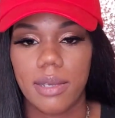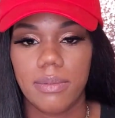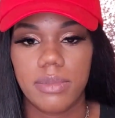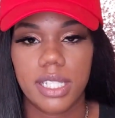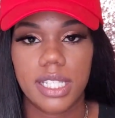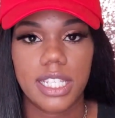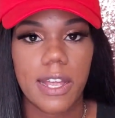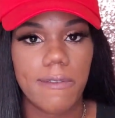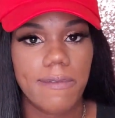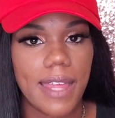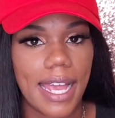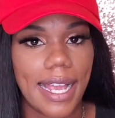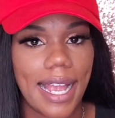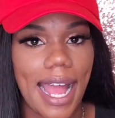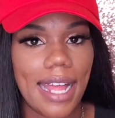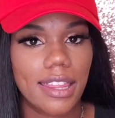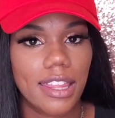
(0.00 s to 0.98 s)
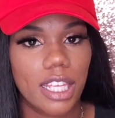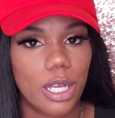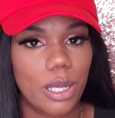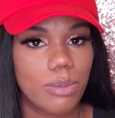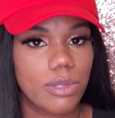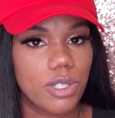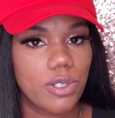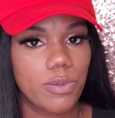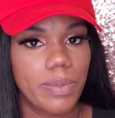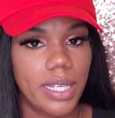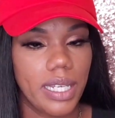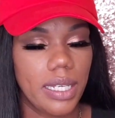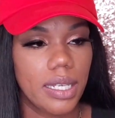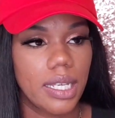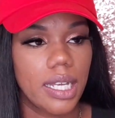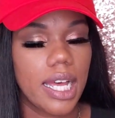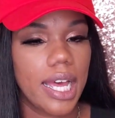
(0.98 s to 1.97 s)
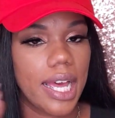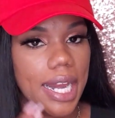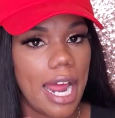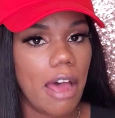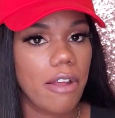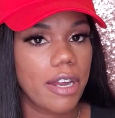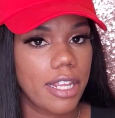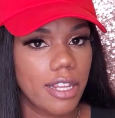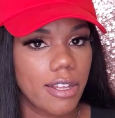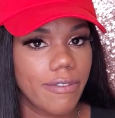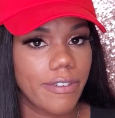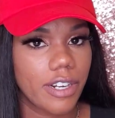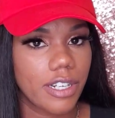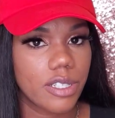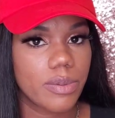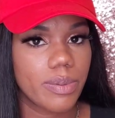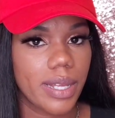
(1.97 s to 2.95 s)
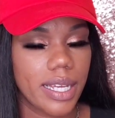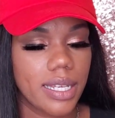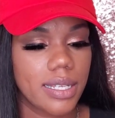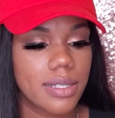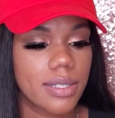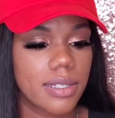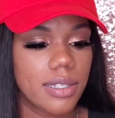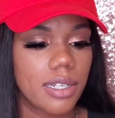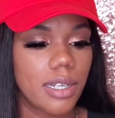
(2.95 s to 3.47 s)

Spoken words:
stuff that got them to be cut out in the first place.